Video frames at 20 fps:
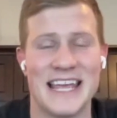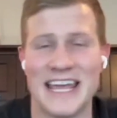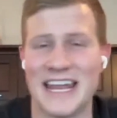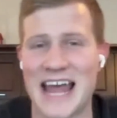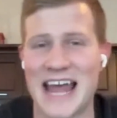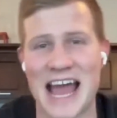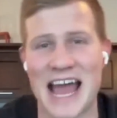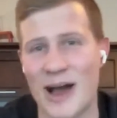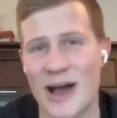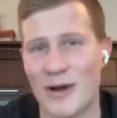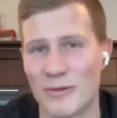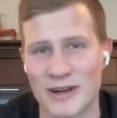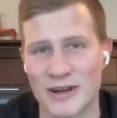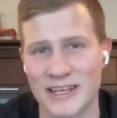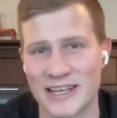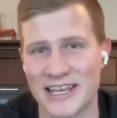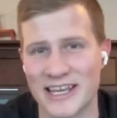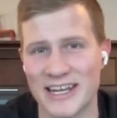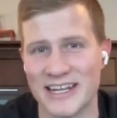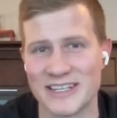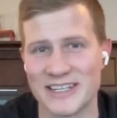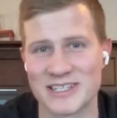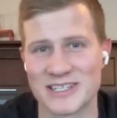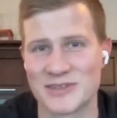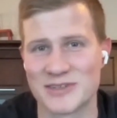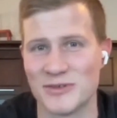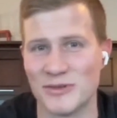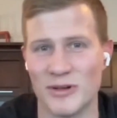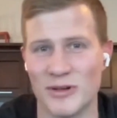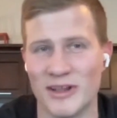an hour to get into
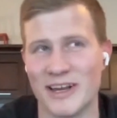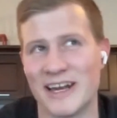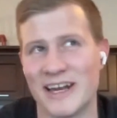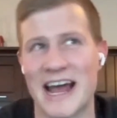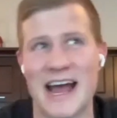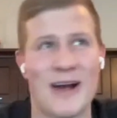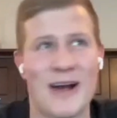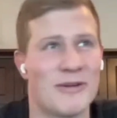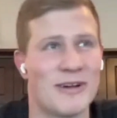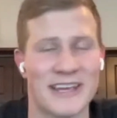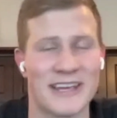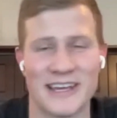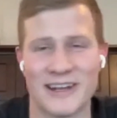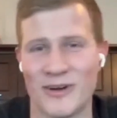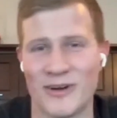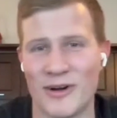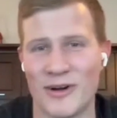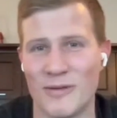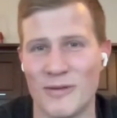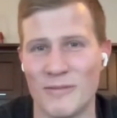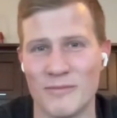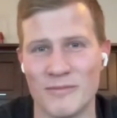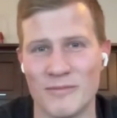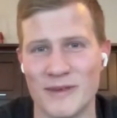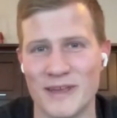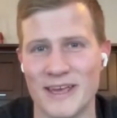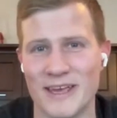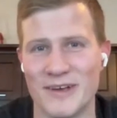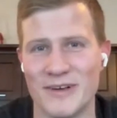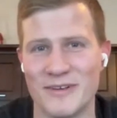school and an hour to get home,
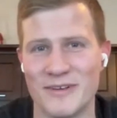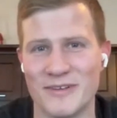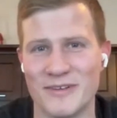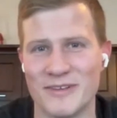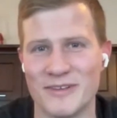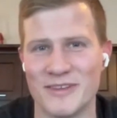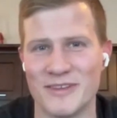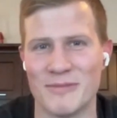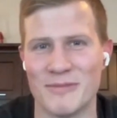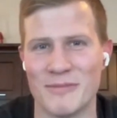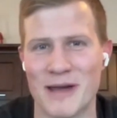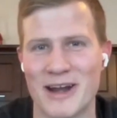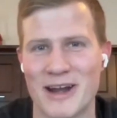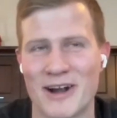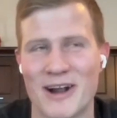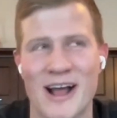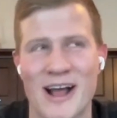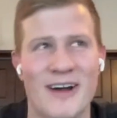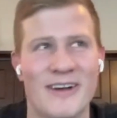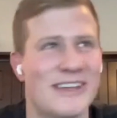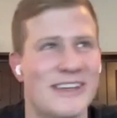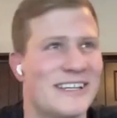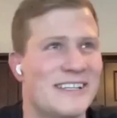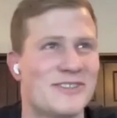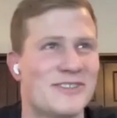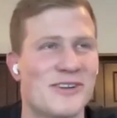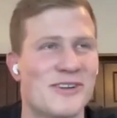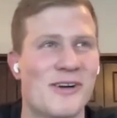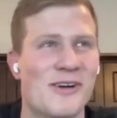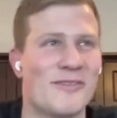no matter how you
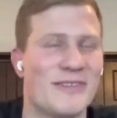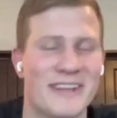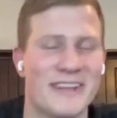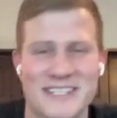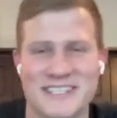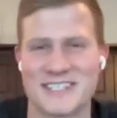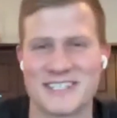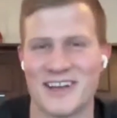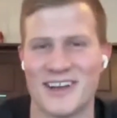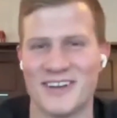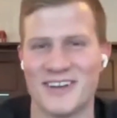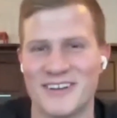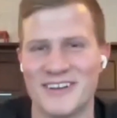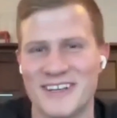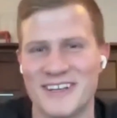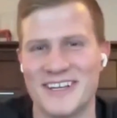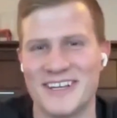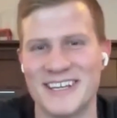drove it. So,